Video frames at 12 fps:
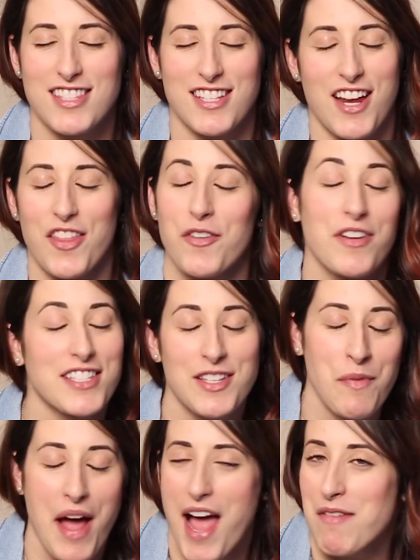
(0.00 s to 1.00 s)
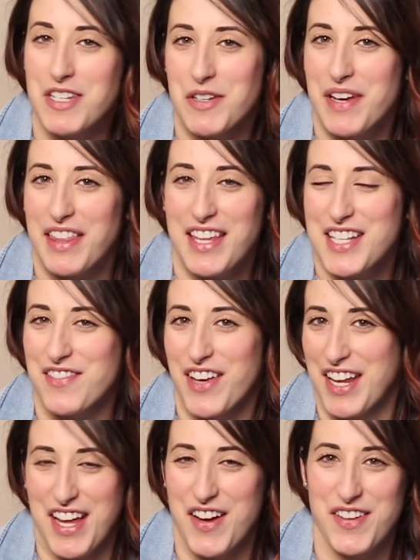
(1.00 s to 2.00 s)
another reason why I'm doing these
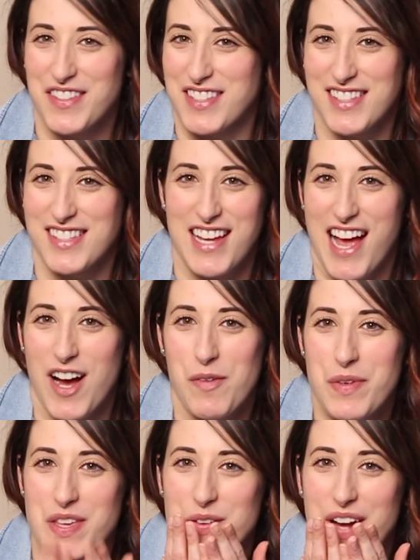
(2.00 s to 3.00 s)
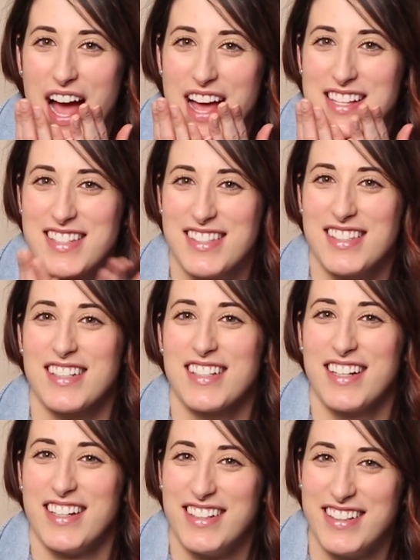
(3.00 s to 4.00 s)
videos is to help you
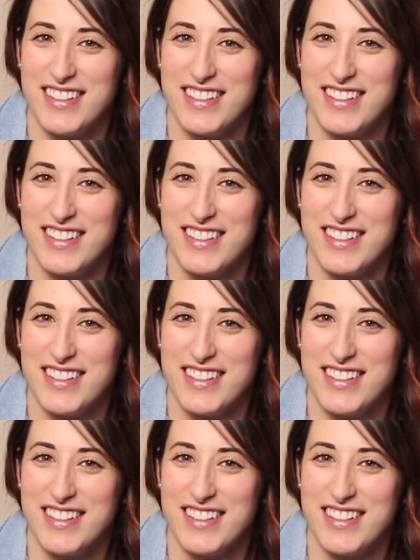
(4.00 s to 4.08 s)
guys.